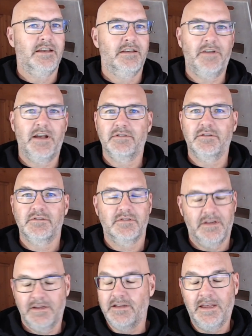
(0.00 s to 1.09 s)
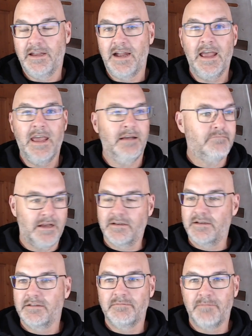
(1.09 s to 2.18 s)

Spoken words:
if I was, and I am,